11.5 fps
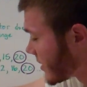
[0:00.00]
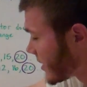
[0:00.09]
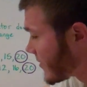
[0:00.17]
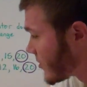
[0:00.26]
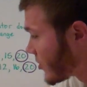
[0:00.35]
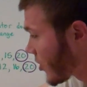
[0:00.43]

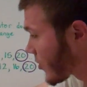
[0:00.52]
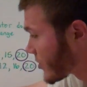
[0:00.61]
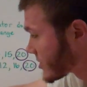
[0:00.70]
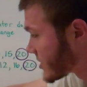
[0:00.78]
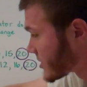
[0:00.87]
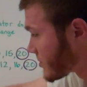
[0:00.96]
even though
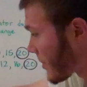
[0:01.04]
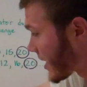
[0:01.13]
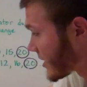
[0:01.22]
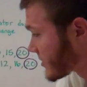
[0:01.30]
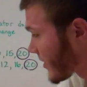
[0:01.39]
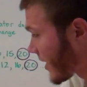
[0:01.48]
this is
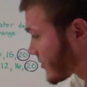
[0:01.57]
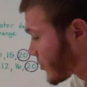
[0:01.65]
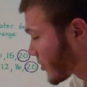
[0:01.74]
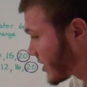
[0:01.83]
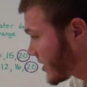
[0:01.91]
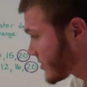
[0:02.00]
minus
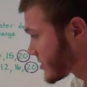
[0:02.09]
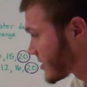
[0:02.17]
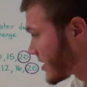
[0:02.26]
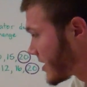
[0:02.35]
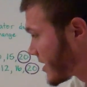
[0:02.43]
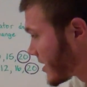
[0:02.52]
5/20,
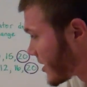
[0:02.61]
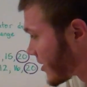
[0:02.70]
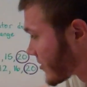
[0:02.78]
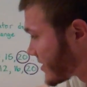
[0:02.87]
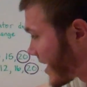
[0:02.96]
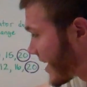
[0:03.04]

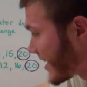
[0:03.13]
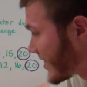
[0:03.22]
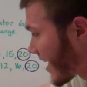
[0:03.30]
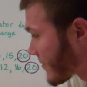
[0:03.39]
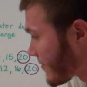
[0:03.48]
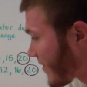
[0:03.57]
you're taking
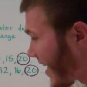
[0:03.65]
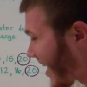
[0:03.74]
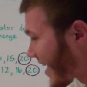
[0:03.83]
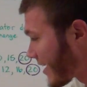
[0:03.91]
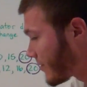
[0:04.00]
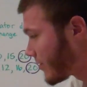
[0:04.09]
that
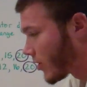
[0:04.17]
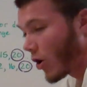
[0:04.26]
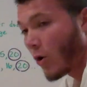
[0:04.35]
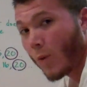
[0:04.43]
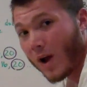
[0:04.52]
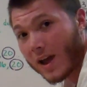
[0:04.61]
5
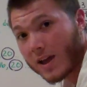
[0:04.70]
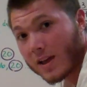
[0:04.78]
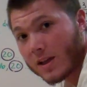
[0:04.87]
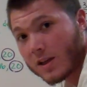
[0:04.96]
away.